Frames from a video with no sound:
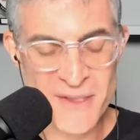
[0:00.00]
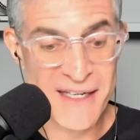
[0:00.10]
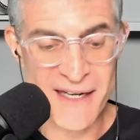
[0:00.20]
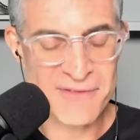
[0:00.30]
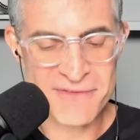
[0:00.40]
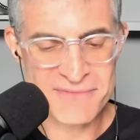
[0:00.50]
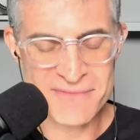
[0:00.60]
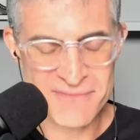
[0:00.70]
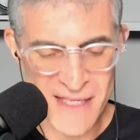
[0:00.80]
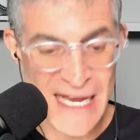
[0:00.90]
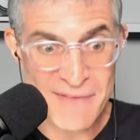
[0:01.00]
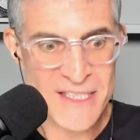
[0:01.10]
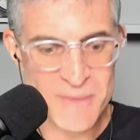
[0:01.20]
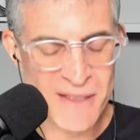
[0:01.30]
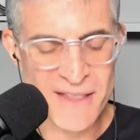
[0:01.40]
So I, I've I
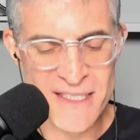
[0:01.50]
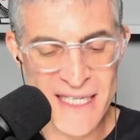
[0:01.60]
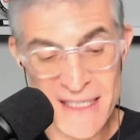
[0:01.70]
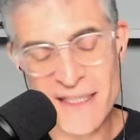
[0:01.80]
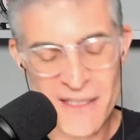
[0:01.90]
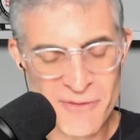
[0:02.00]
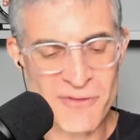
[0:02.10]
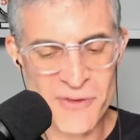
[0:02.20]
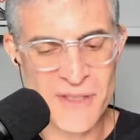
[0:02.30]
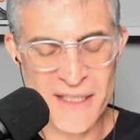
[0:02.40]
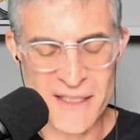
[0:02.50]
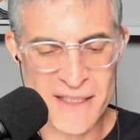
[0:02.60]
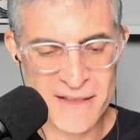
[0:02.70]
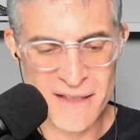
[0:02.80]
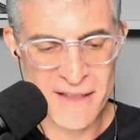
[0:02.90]
have experienced that in a different food, and
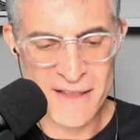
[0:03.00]
it, it